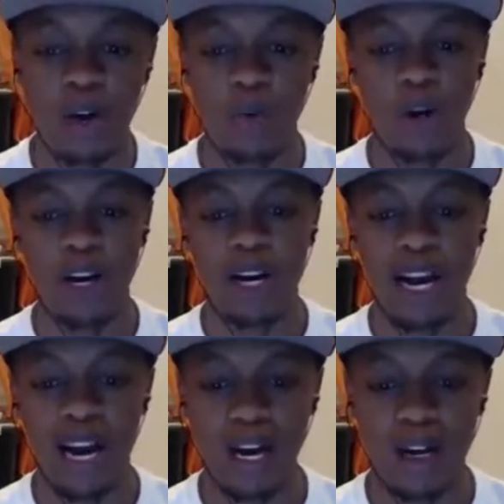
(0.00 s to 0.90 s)
We got
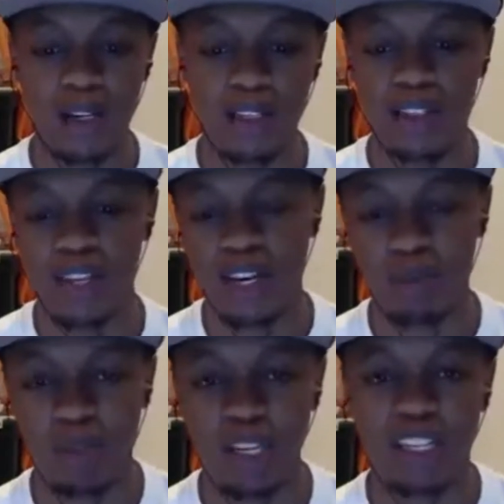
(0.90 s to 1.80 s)
Al in
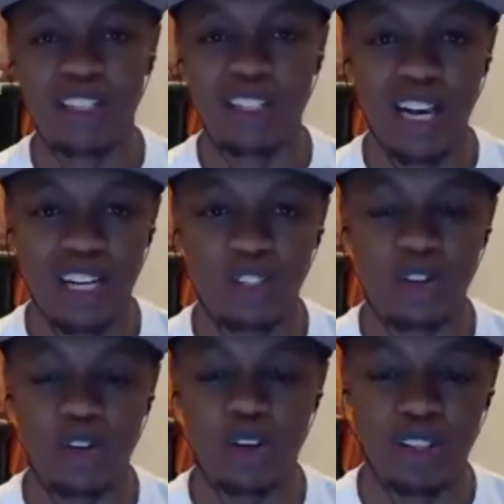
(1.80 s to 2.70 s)
second place /
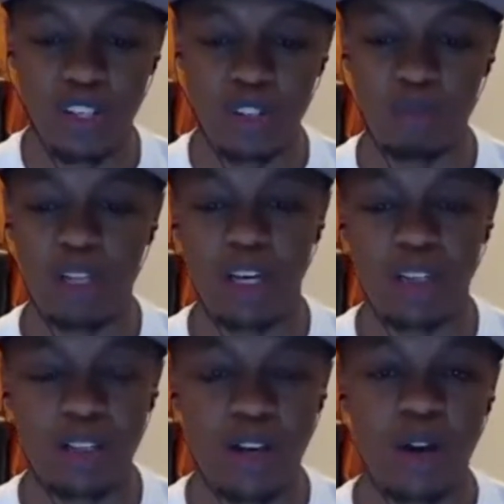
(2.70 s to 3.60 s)
36th
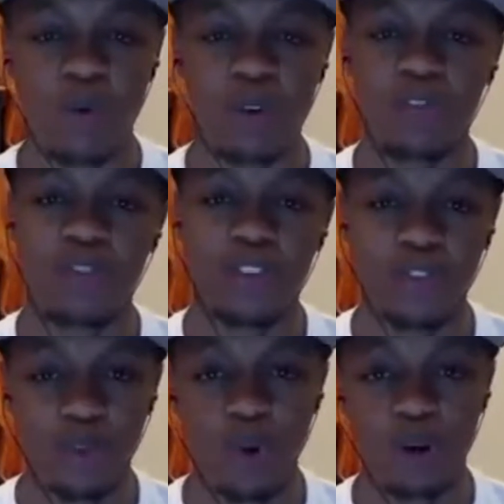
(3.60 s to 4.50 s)
place with
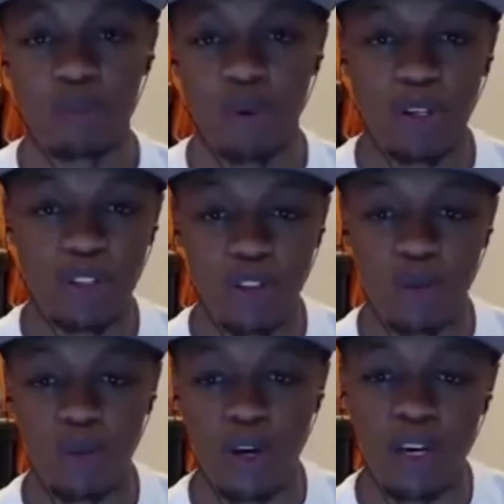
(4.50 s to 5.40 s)
51 points on
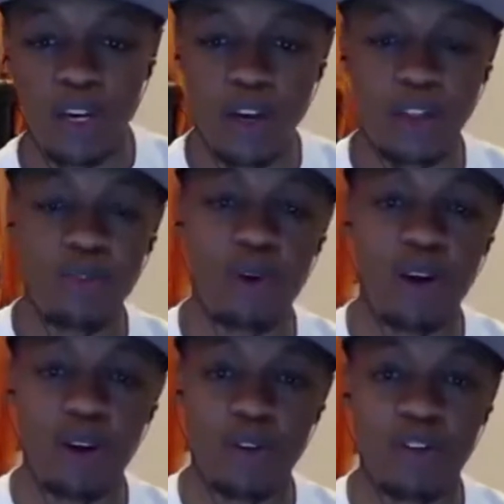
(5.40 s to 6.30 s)
the week,
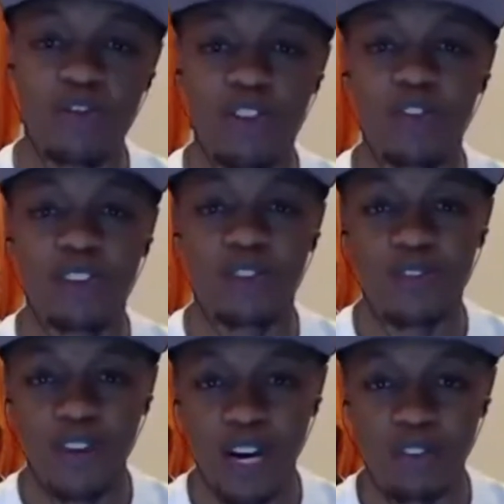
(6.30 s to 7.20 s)

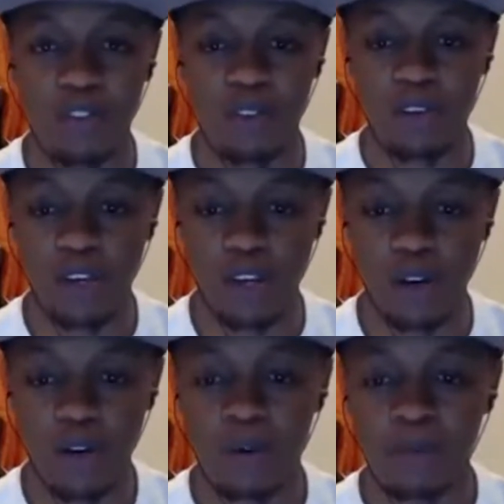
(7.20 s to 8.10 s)
355 on the
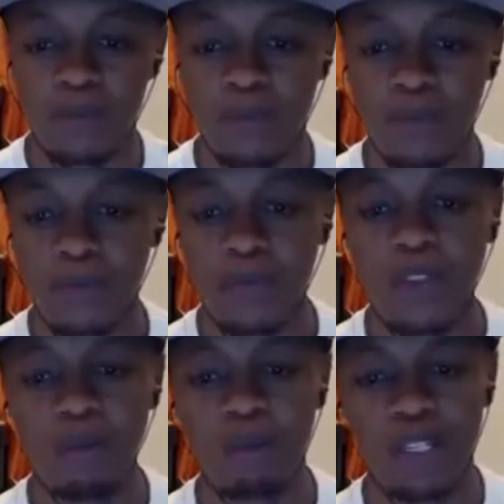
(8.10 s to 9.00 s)
year.
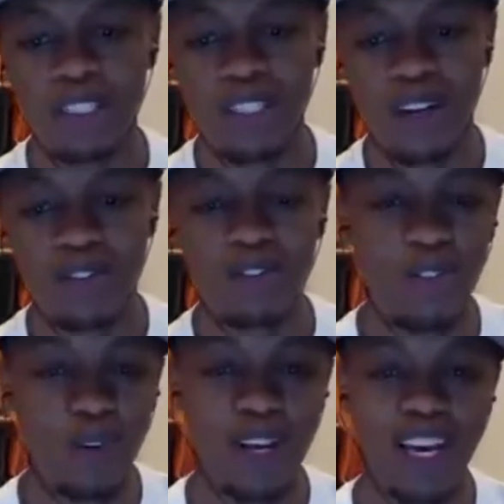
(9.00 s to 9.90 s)
Myself in
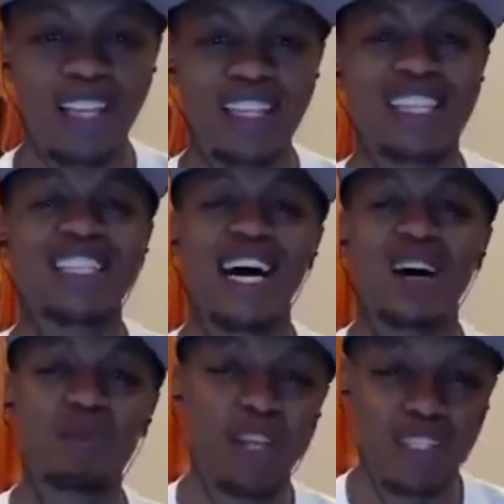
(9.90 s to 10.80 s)
48th,
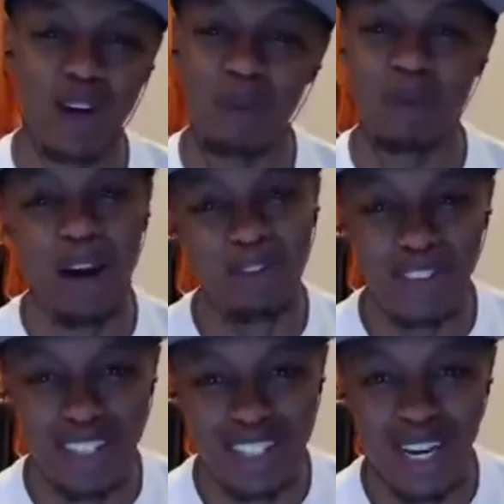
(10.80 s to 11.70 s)
climbing top half
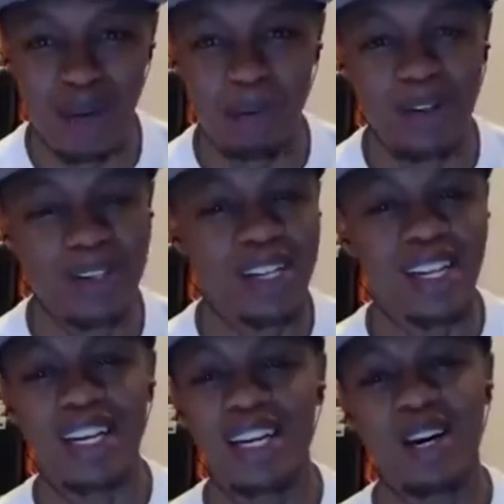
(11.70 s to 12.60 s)
of the table,
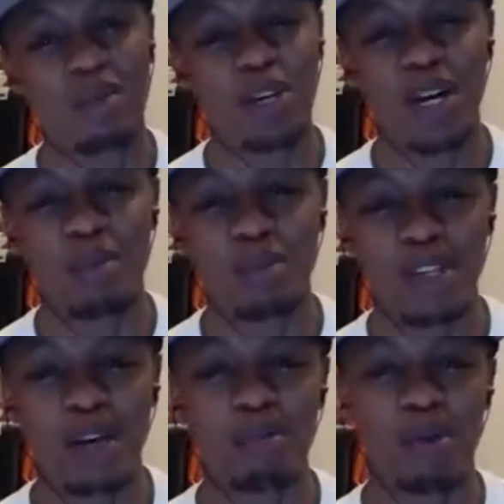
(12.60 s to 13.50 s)
coming up
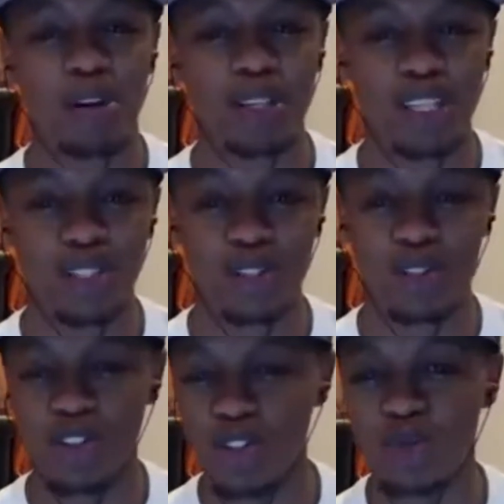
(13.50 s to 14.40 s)
like Burnley,
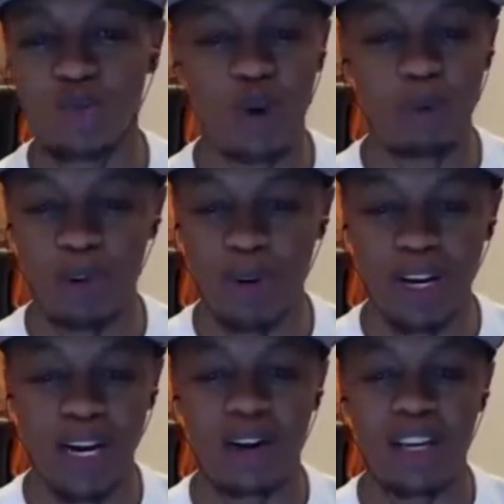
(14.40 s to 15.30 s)
dude, just swimming
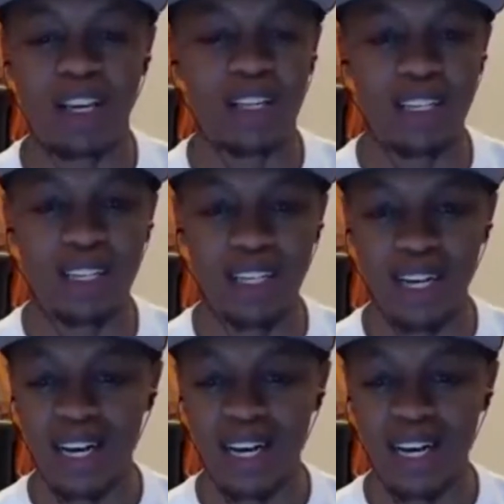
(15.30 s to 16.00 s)
right now, killing it.